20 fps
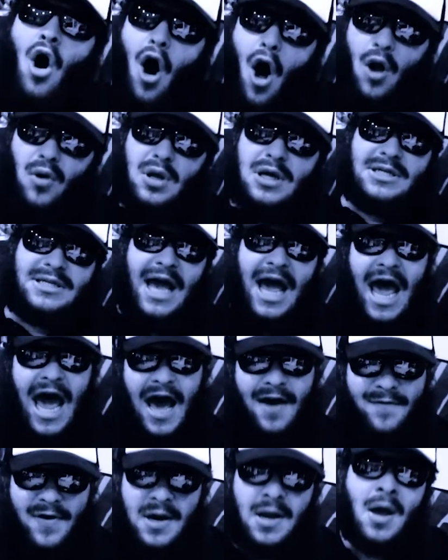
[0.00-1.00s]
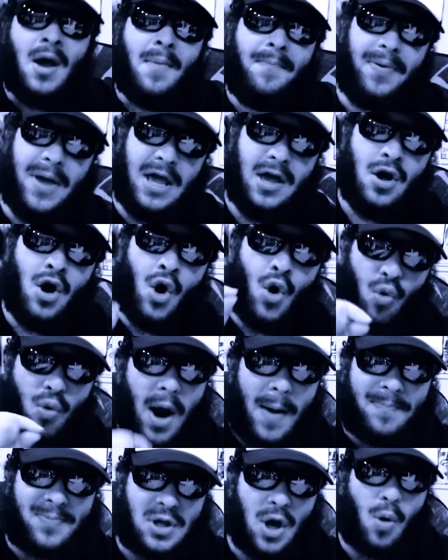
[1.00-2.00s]
only to have it be
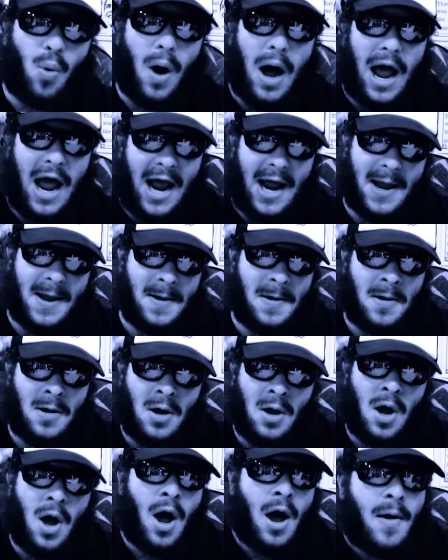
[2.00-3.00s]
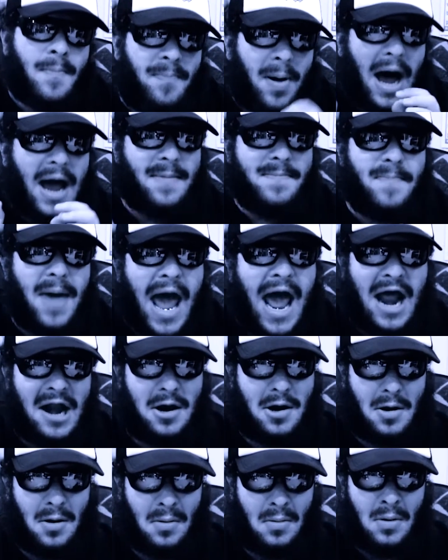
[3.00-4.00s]
ripped away by
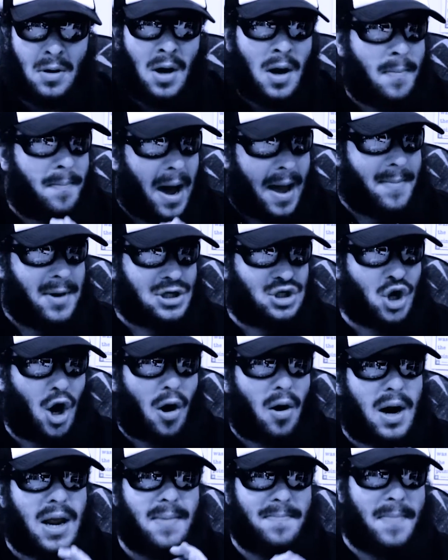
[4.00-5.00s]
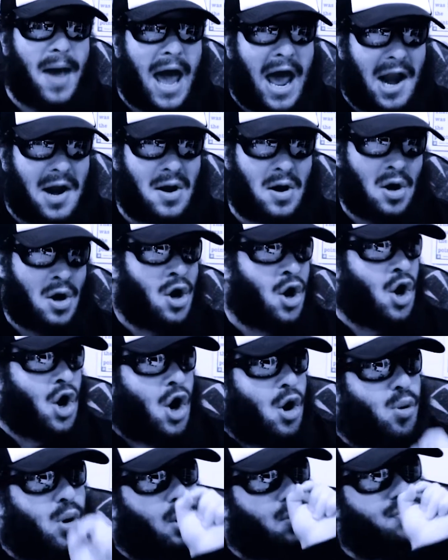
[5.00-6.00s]
men, by majority men,
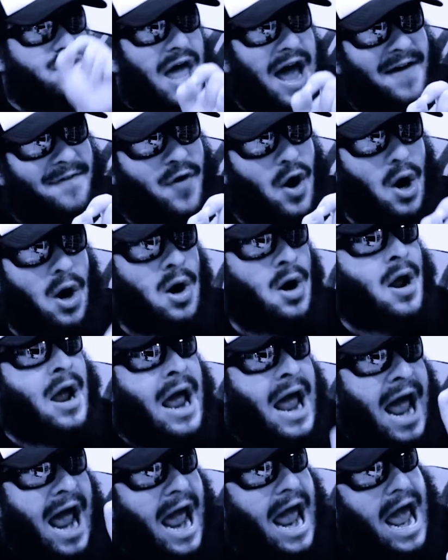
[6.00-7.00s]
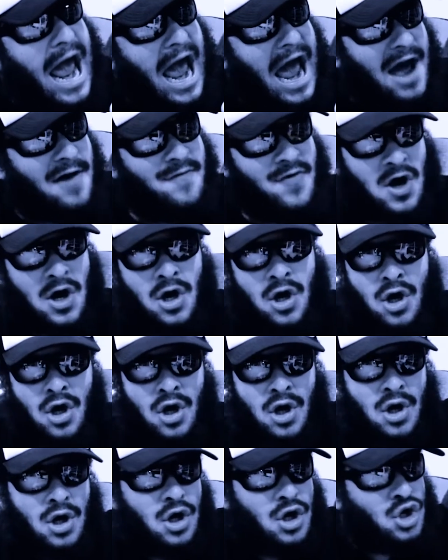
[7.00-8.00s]
who will never have
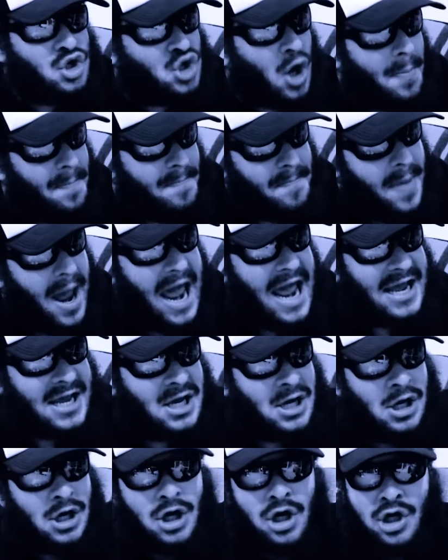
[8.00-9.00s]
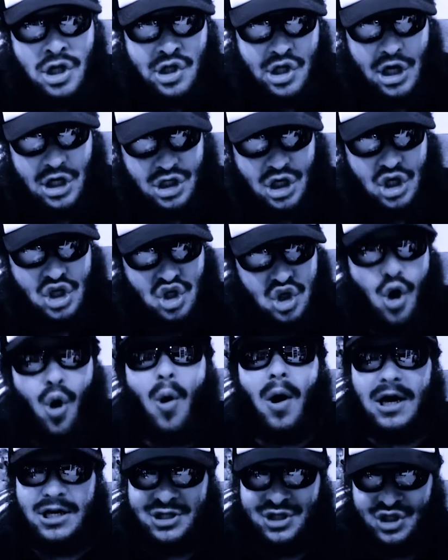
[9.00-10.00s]
to make such a
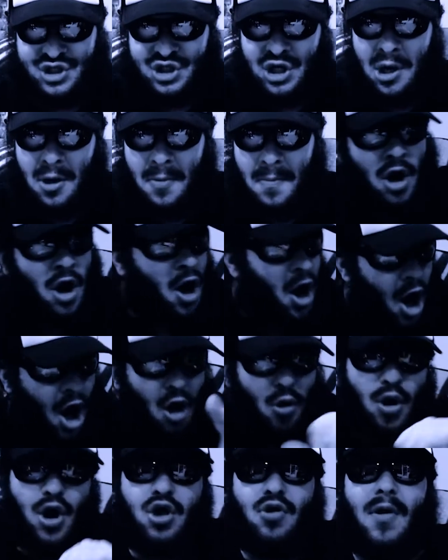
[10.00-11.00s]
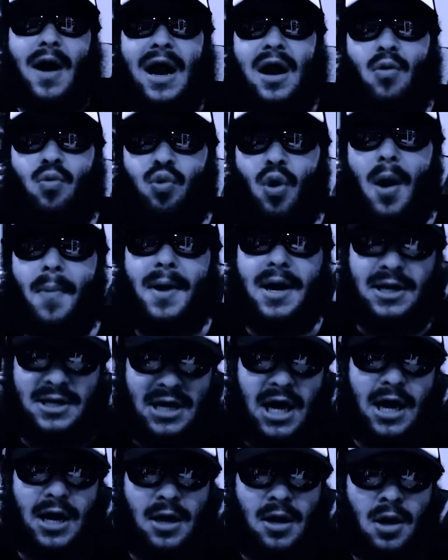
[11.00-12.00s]
choice. Oh, well, you had a woman
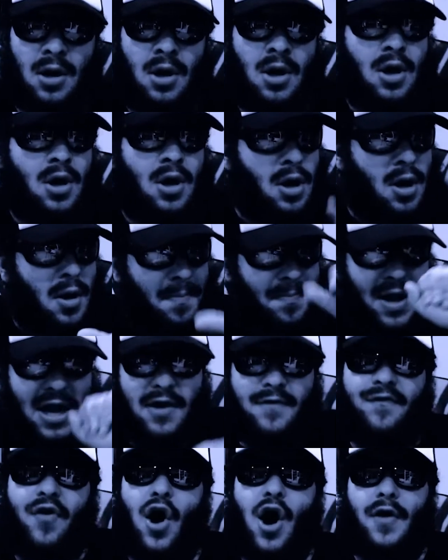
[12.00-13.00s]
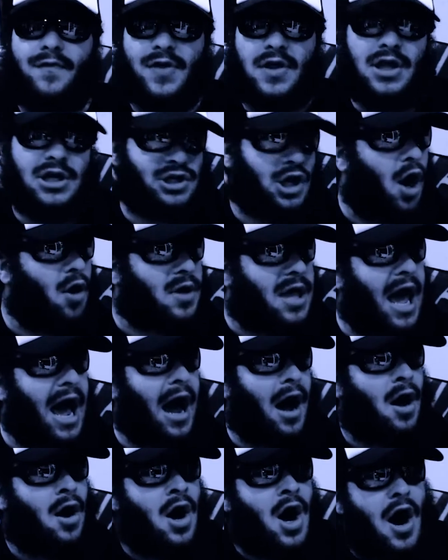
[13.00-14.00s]
take, be involved in this. Oh,
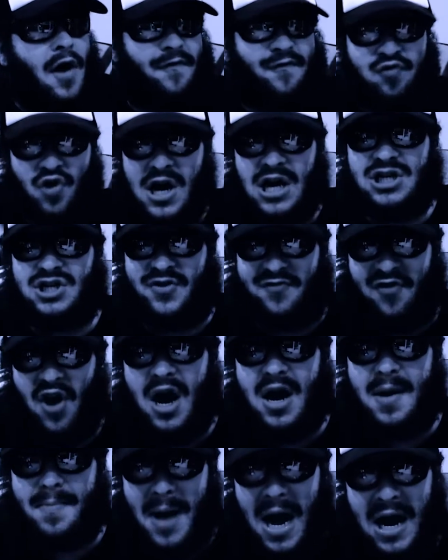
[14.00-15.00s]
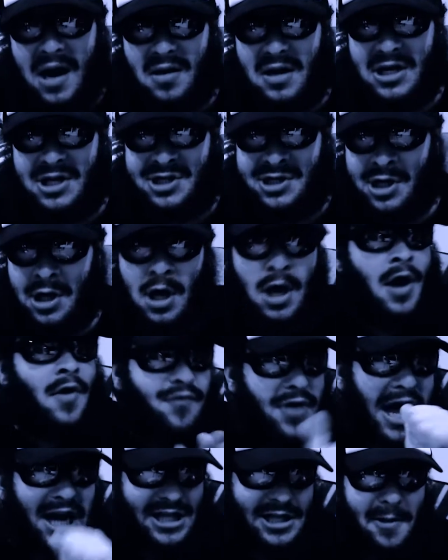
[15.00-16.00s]
yeah, a fringe fundamentalist.
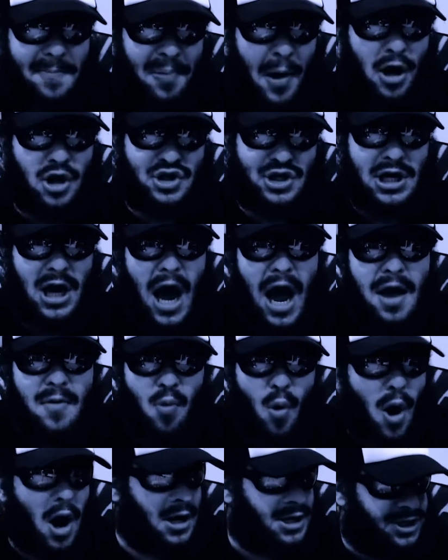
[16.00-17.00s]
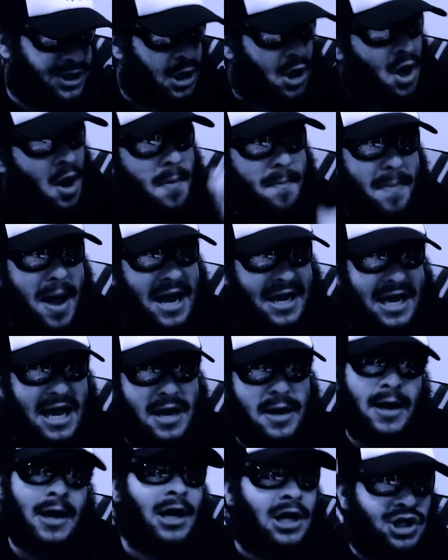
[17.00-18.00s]
That's the person I want
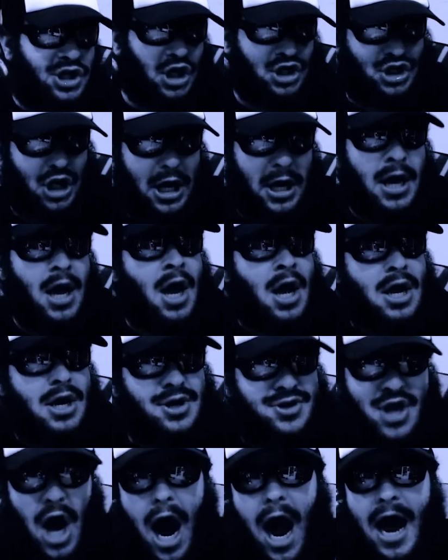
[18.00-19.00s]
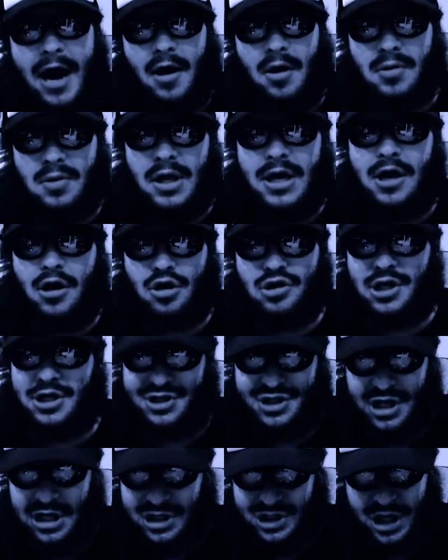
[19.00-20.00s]
making such a dire legal
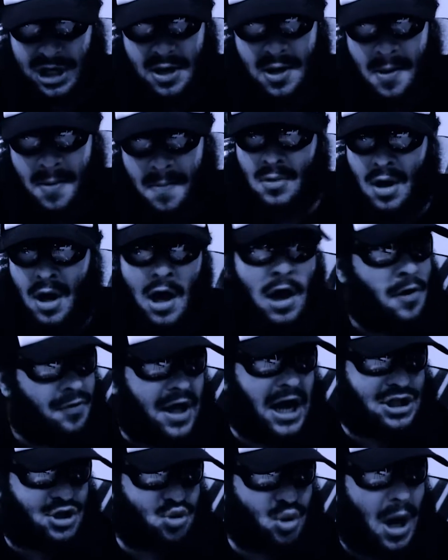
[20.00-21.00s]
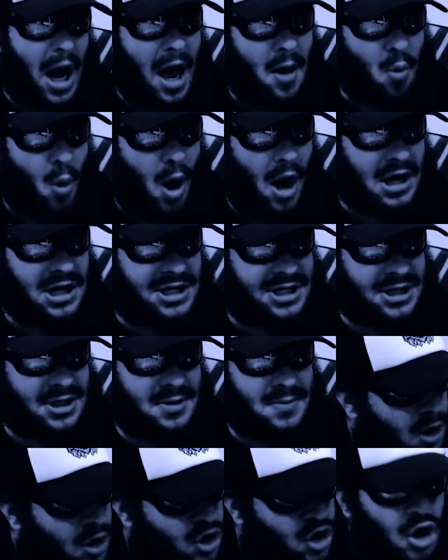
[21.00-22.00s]
decision. That's what I want.
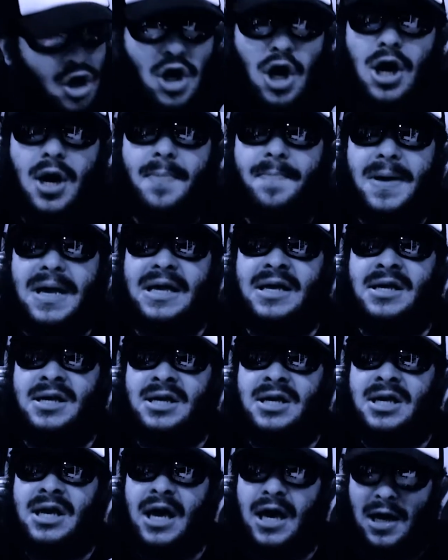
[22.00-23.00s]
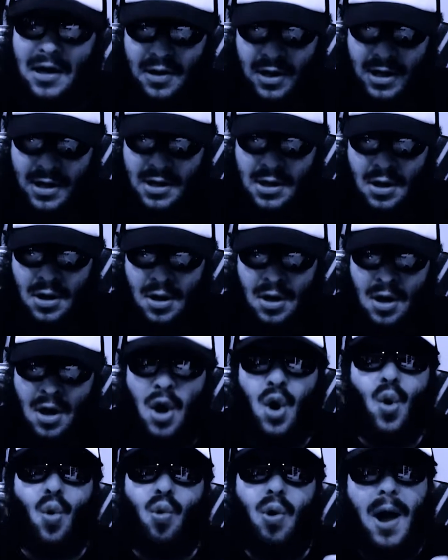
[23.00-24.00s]
You're going to be killing
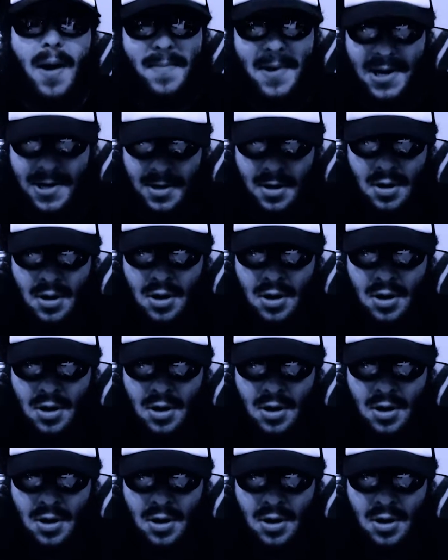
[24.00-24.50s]
women